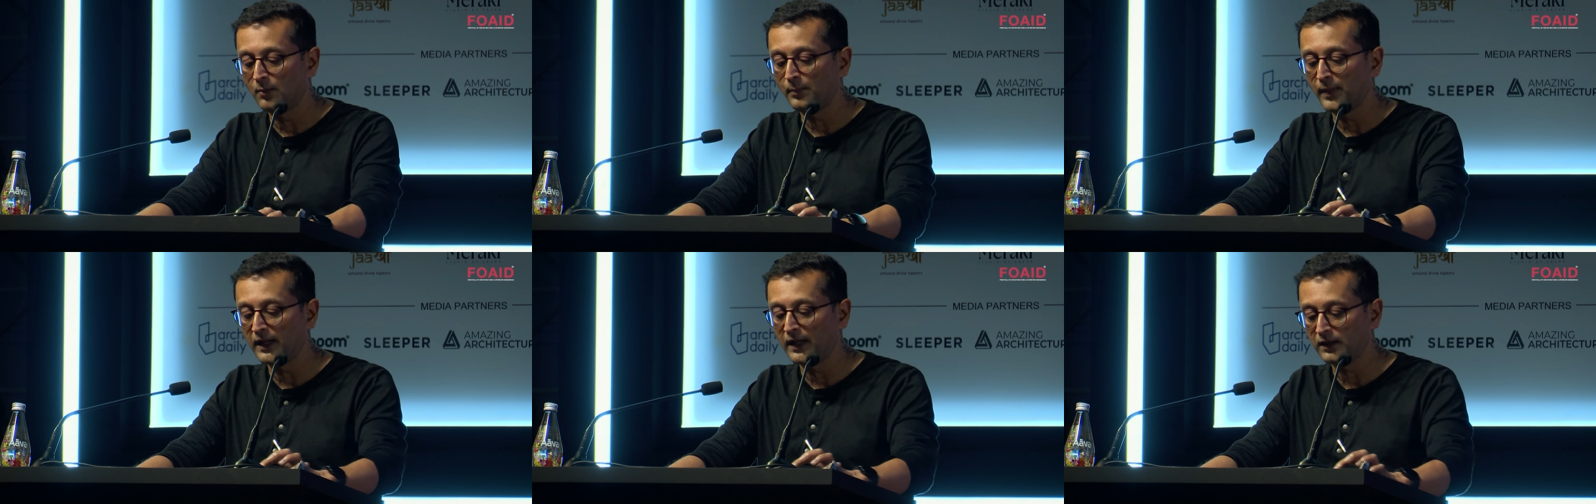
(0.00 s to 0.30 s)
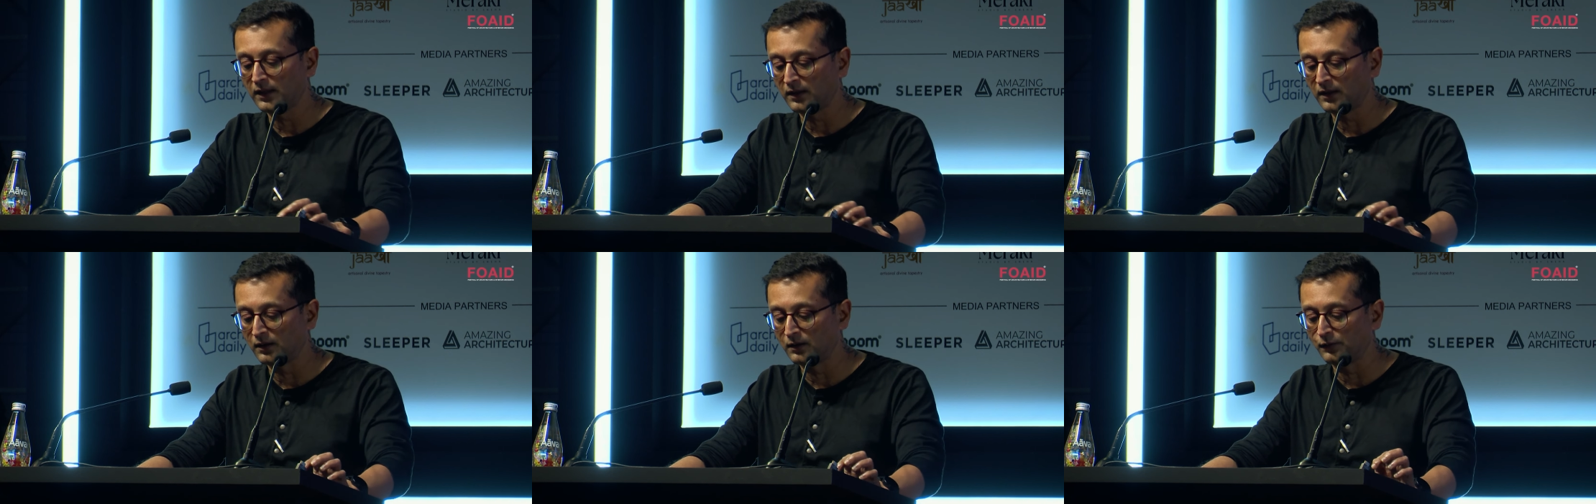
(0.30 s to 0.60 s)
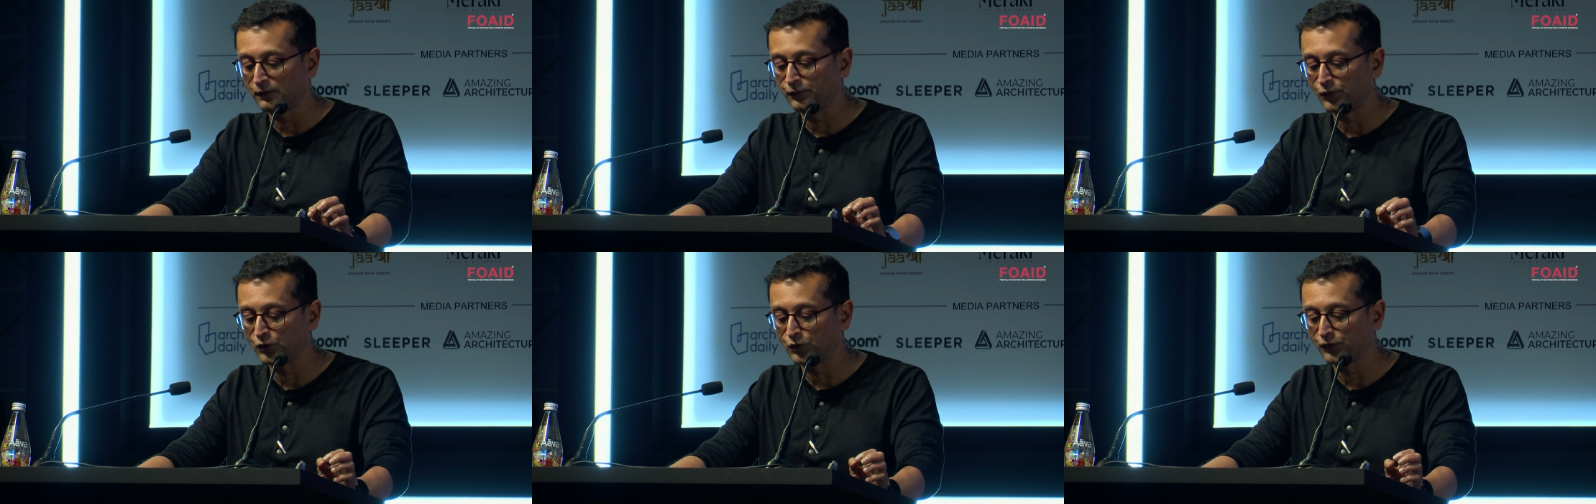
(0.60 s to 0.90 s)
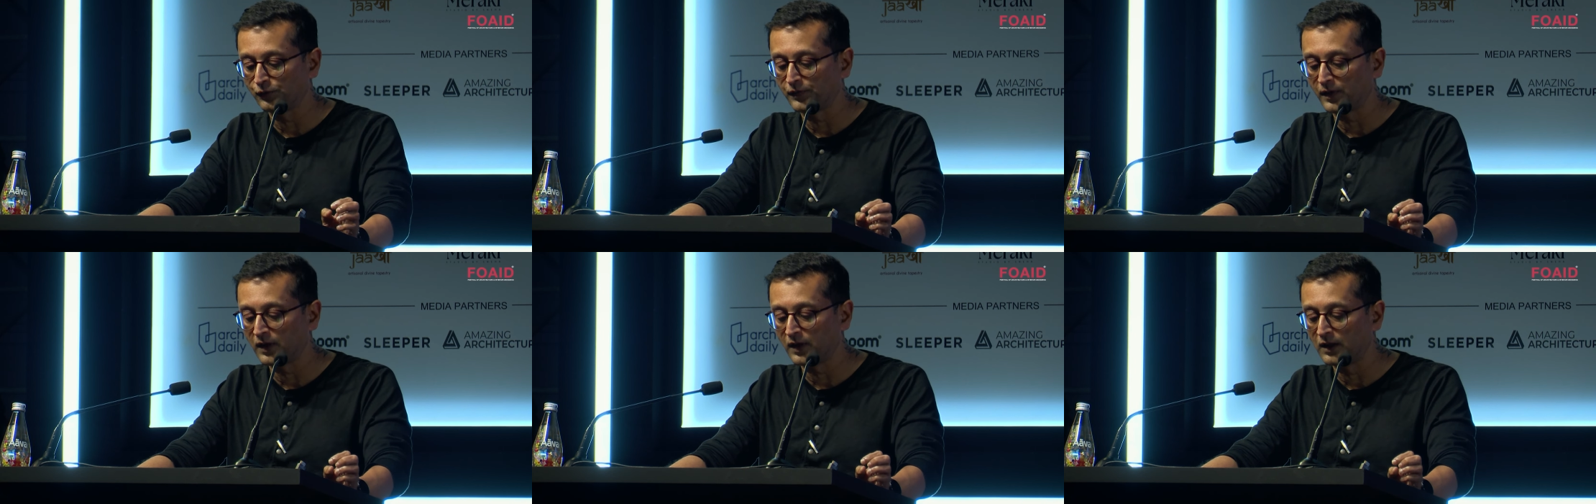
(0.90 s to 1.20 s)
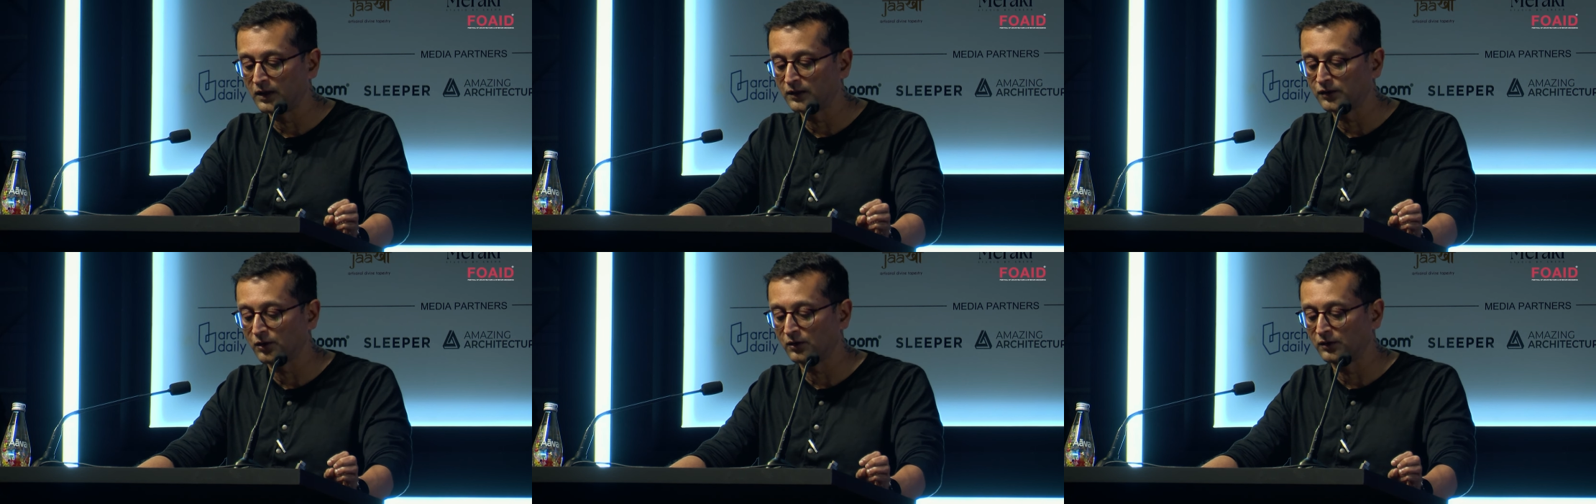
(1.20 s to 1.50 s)
packing in a foot of
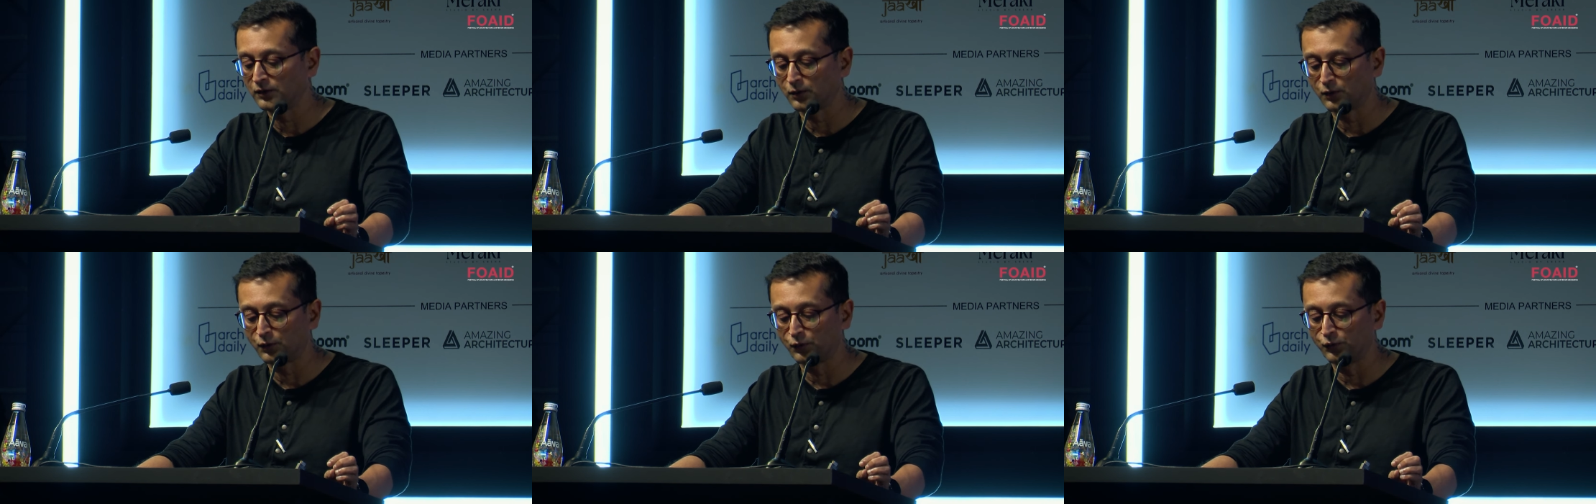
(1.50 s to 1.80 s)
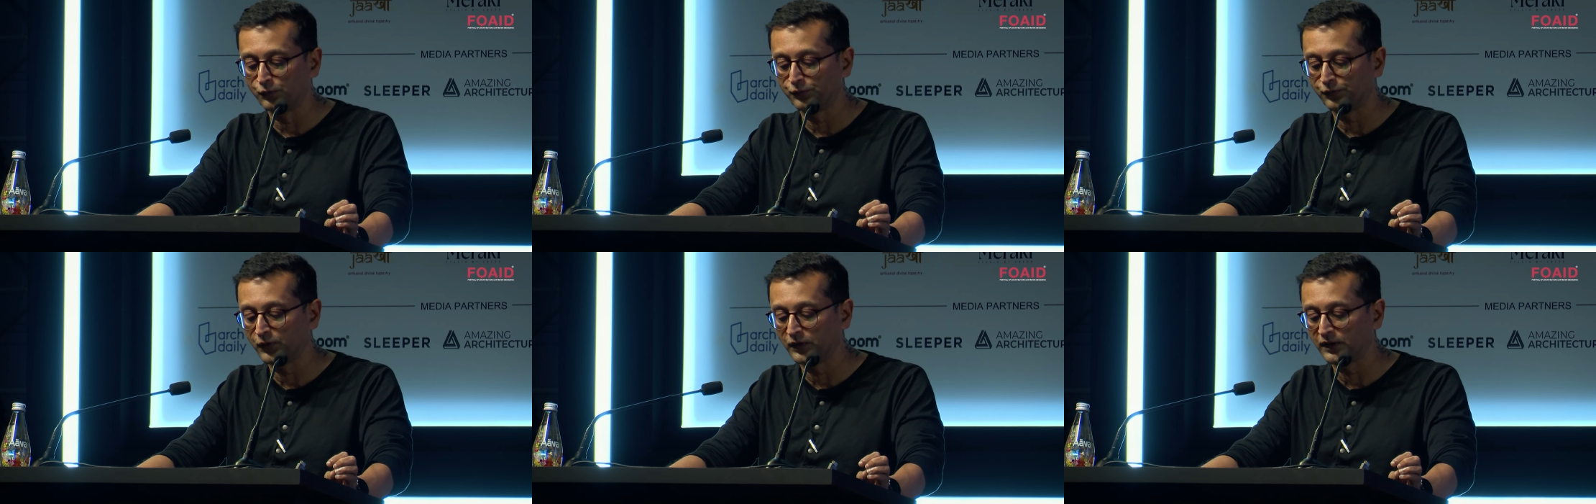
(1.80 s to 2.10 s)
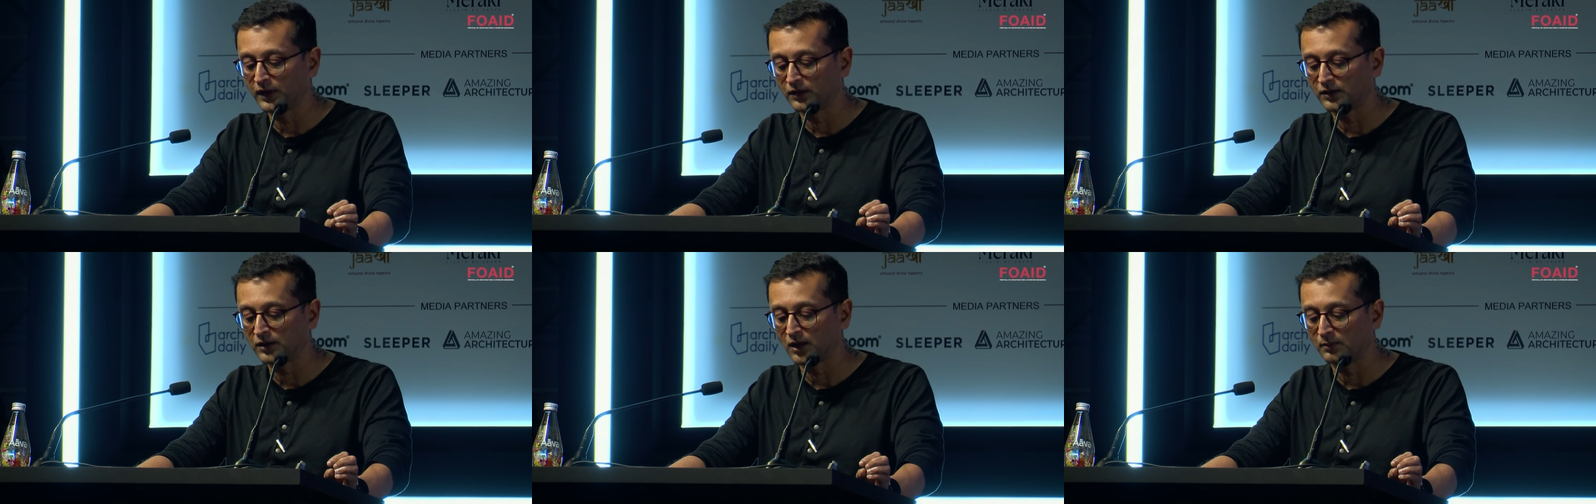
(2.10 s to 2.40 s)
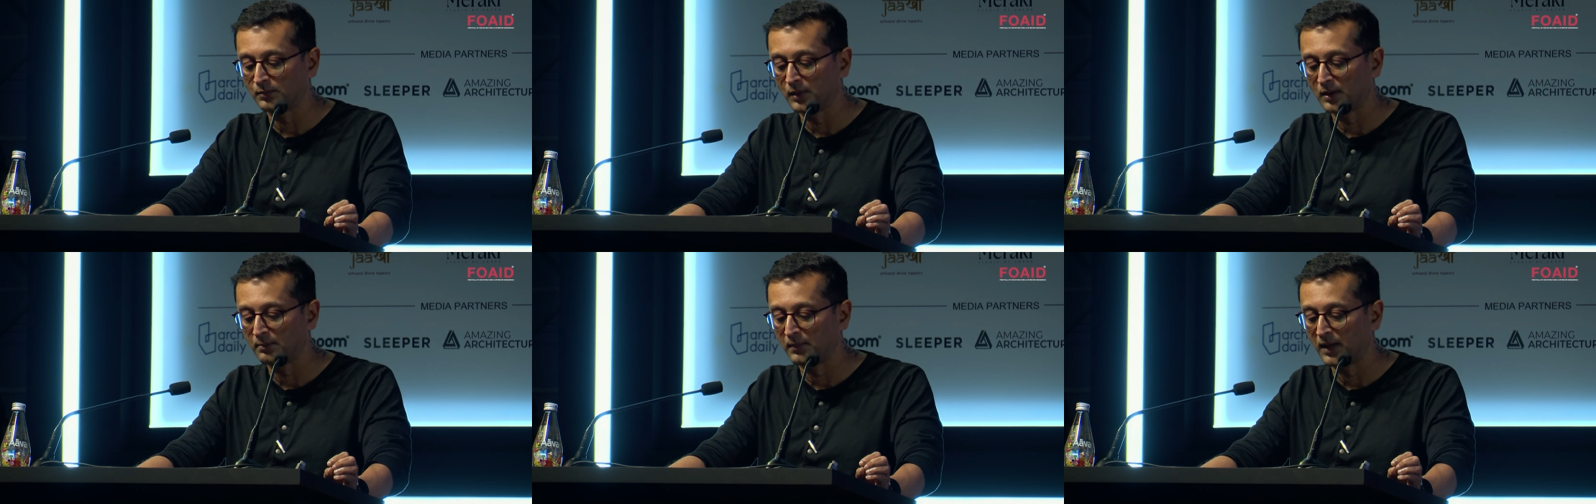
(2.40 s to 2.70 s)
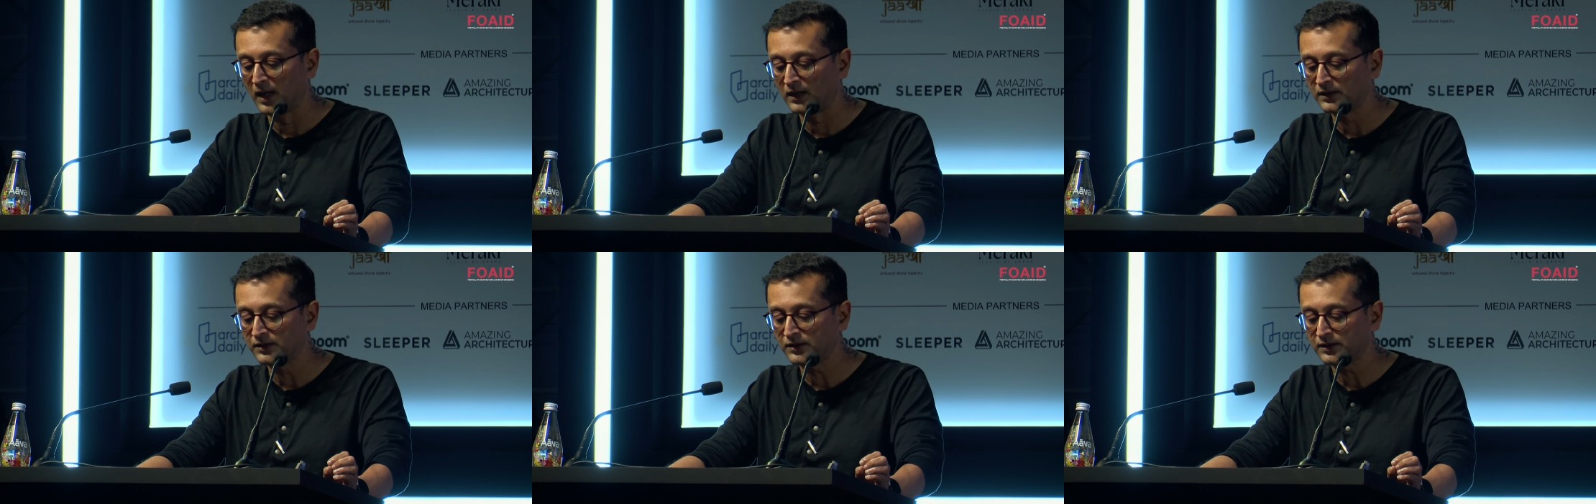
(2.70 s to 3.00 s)
earth on the roof for their thermal
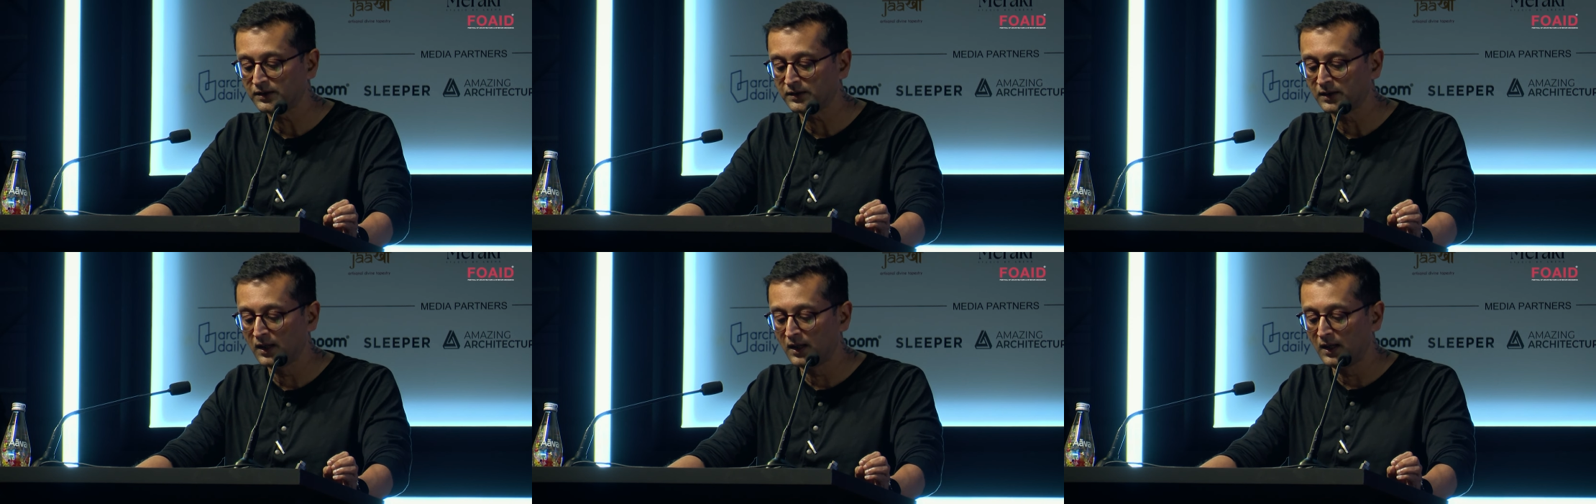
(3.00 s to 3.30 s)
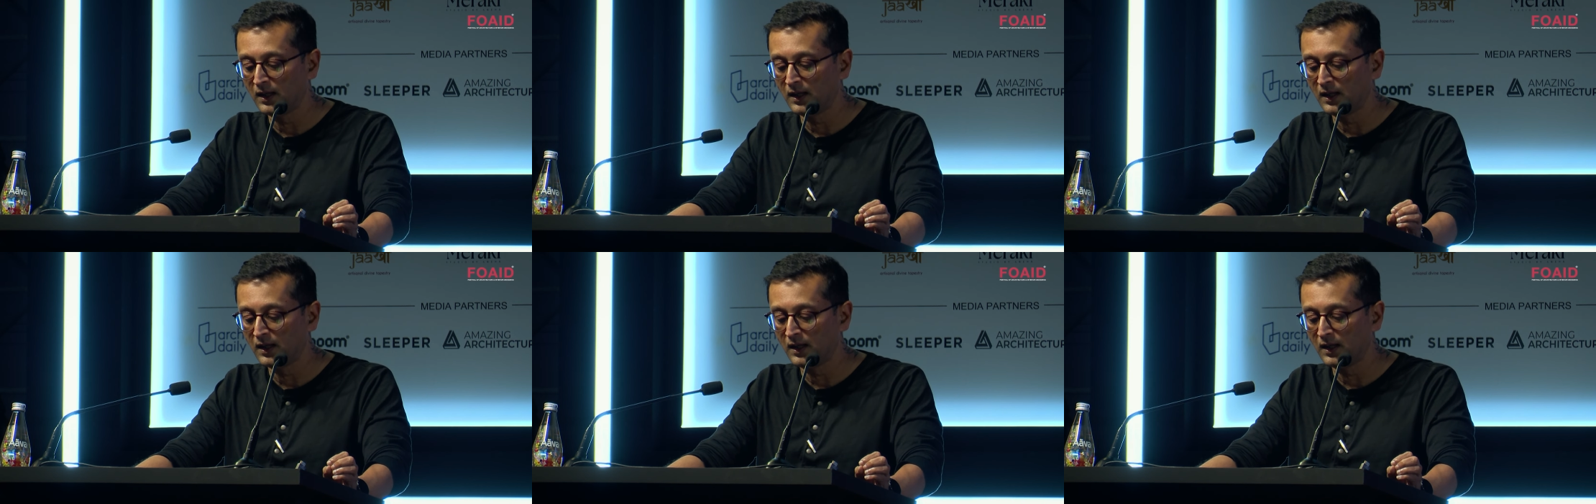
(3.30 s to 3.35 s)
mass.